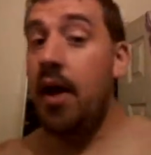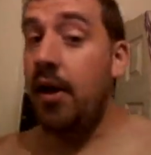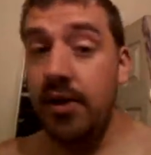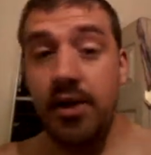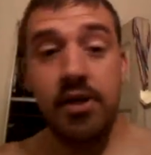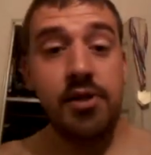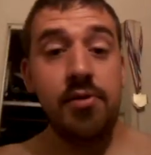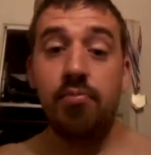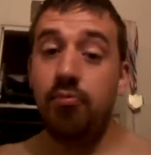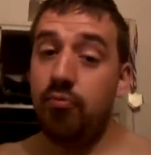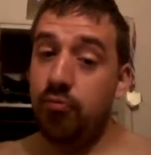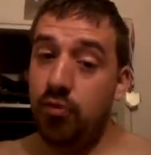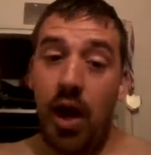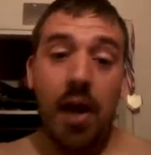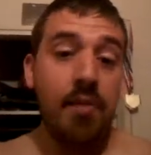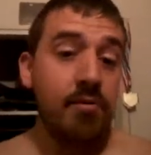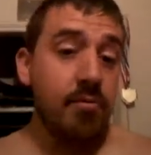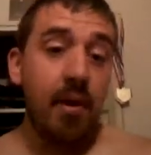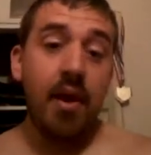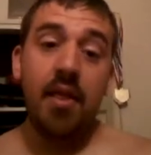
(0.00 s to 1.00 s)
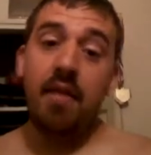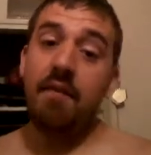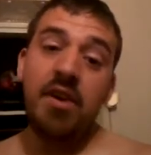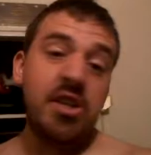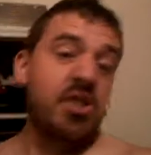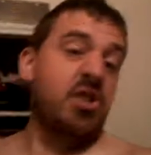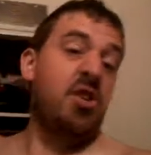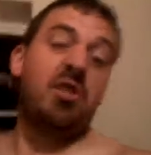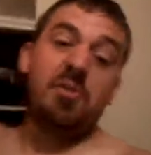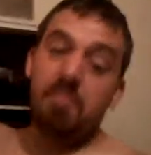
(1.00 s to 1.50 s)
just grabs by the
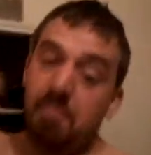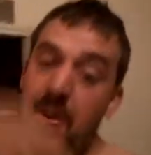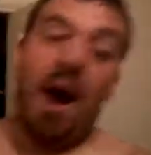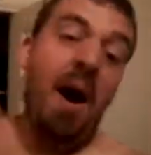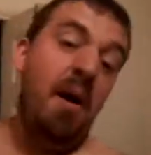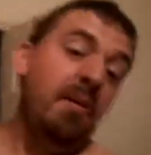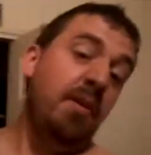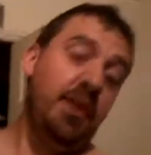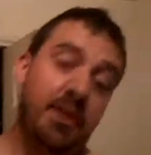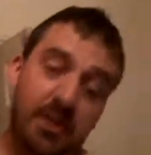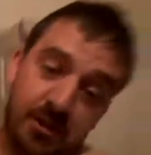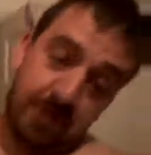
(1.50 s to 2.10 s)
vest, starts pounding